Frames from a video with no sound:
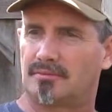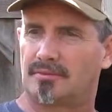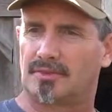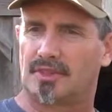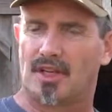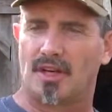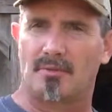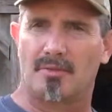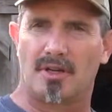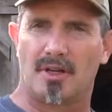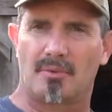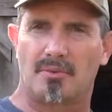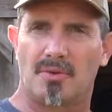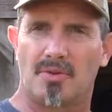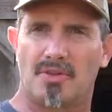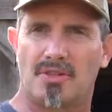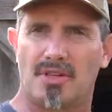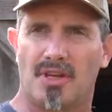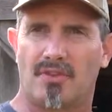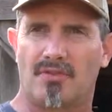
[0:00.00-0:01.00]
coming up
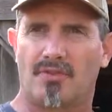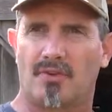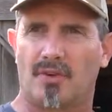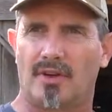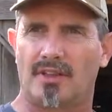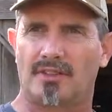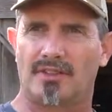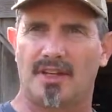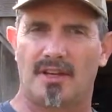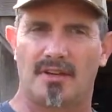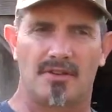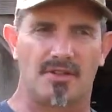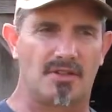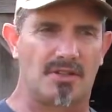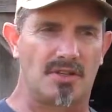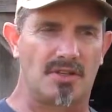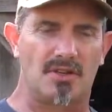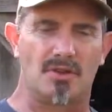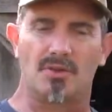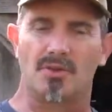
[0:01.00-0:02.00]
with stuff for us hunters
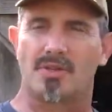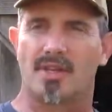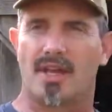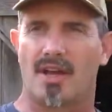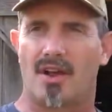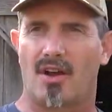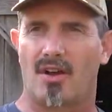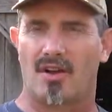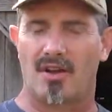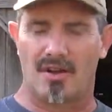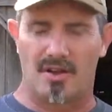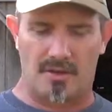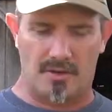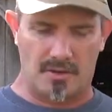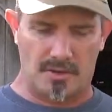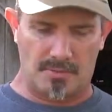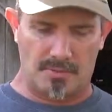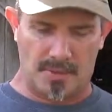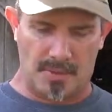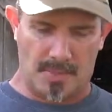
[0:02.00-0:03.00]
to use. They are
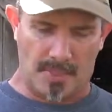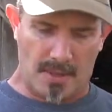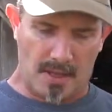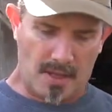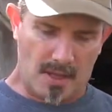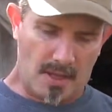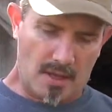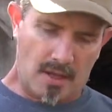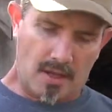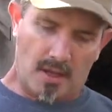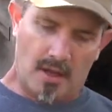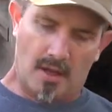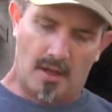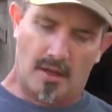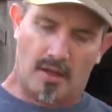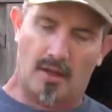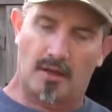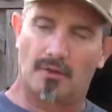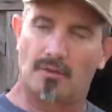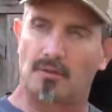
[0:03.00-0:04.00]
hunters, but
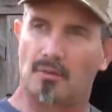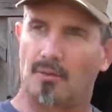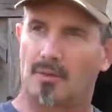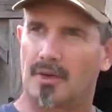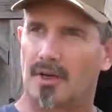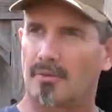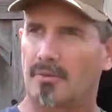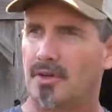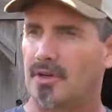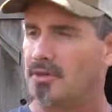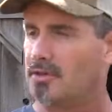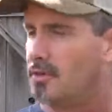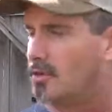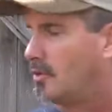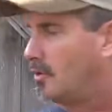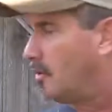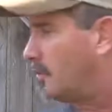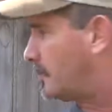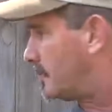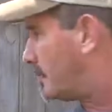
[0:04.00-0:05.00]
what I'm going to
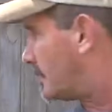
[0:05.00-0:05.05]
do